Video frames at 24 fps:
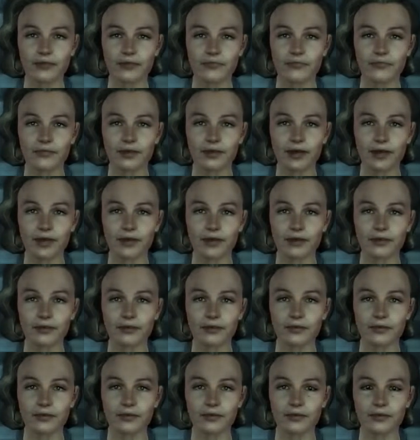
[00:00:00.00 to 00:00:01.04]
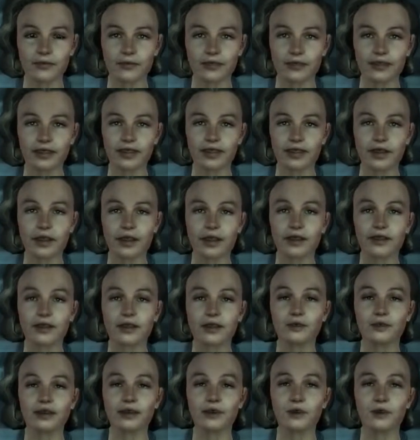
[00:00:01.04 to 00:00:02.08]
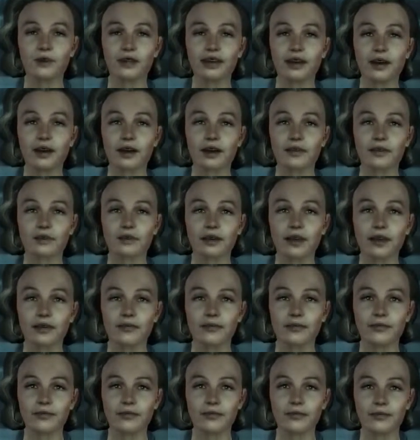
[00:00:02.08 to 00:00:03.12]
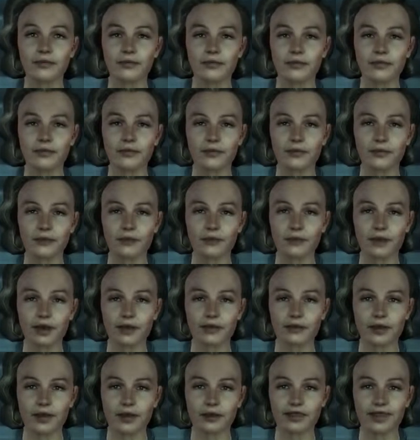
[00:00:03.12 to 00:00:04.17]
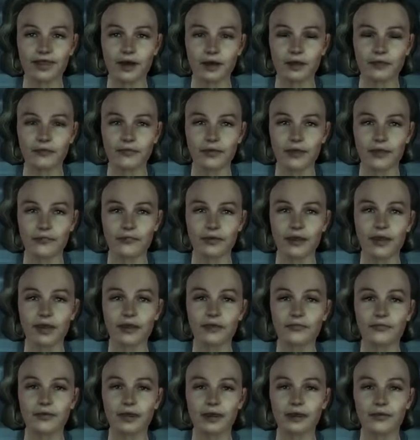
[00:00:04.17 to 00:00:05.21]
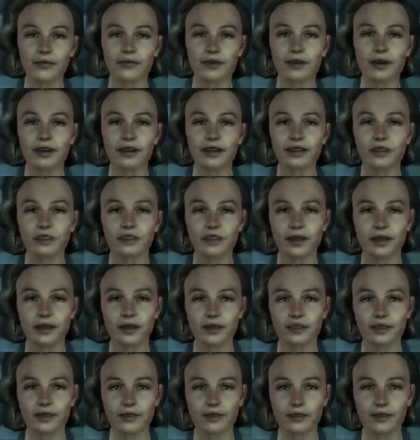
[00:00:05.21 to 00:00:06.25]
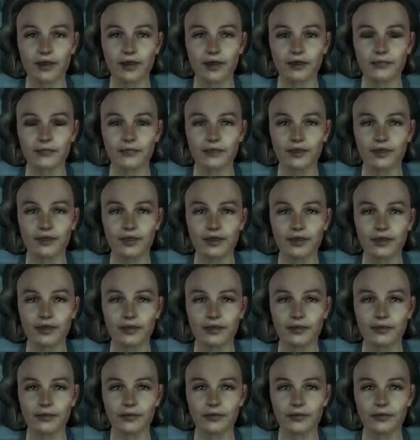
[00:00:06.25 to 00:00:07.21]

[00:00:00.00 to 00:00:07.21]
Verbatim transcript: my. Ten years old already? go away. Why, I can remember Sorry, your dad change your diapers.